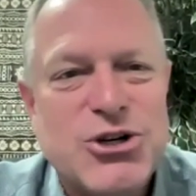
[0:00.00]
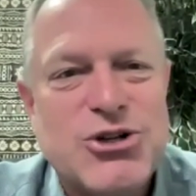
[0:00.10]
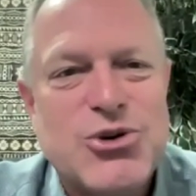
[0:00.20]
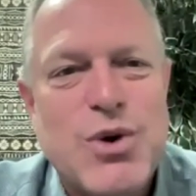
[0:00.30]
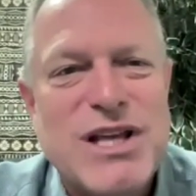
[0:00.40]

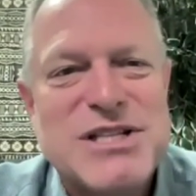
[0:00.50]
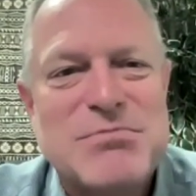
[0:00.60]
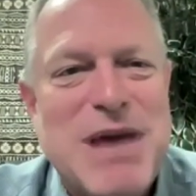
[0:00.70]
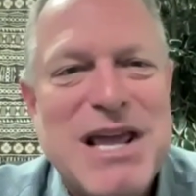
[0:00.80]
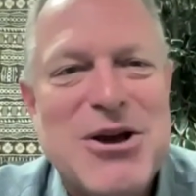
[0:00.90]
twist
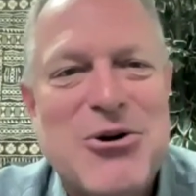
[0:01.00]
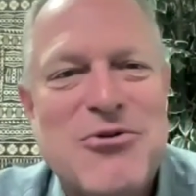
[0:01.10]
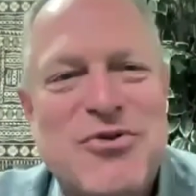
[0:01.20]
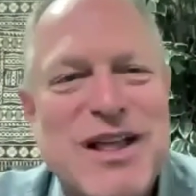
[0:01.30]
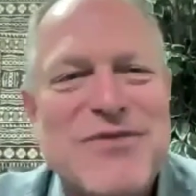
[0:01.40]
mango
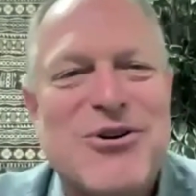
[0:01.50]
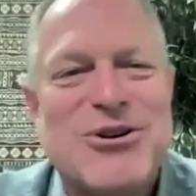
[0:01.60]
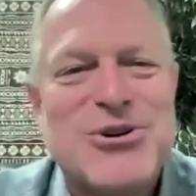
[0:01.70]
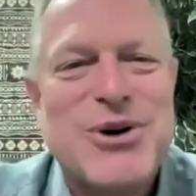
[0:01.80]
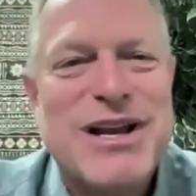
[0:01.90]
flavor
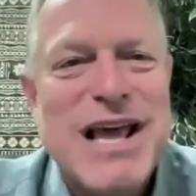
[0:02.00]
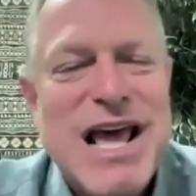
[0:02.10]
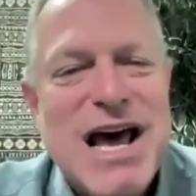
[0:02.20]
to it,